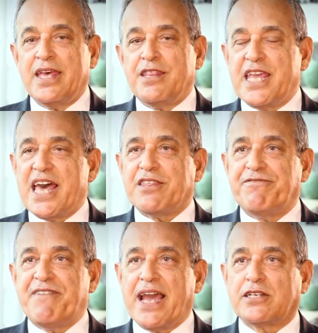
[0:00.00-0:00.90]
The other
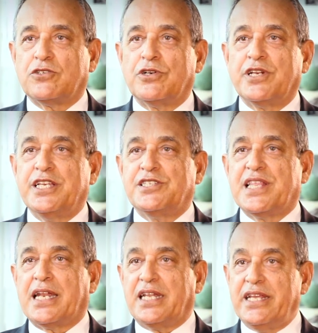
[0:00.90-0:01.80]
factor is
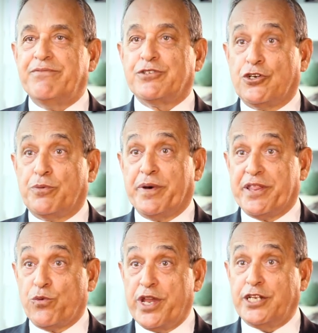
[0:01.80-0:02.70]
that levodopa,
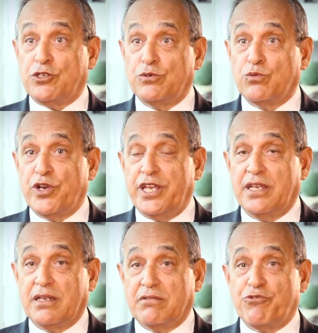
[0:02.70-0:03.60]
the way we
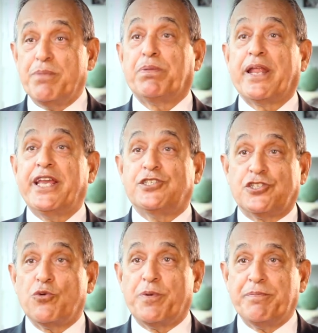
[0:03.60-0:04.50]
replace
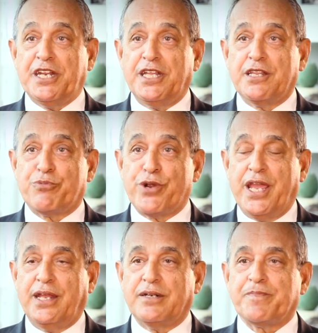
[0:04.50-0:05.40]
dopamine in the
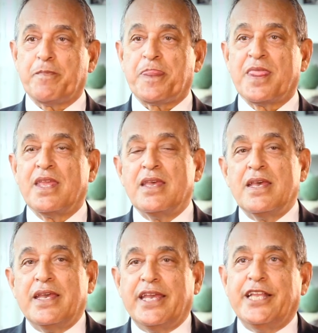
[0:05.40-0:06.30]
brain,
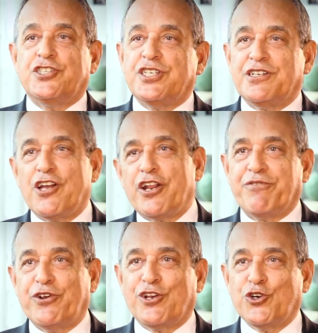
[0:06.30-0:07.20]
it's not a
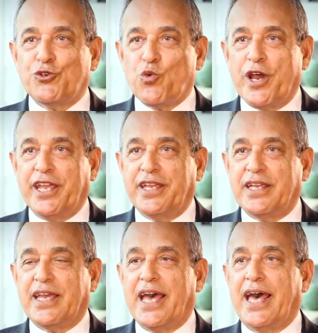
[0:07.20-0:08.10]
very good way.
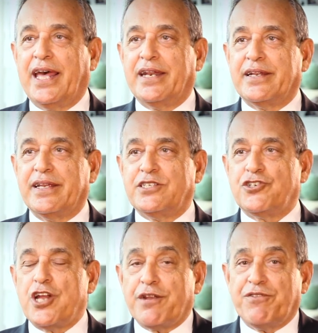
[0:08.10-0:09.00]
And it's
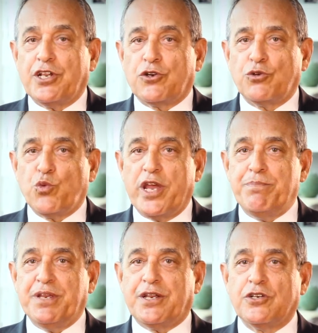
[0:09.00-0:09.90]
not a very good way
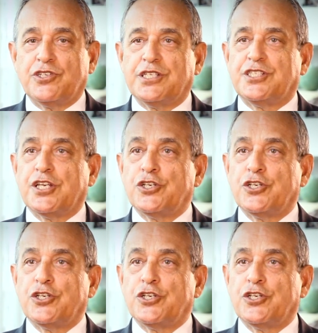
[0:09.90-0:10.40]
because it's a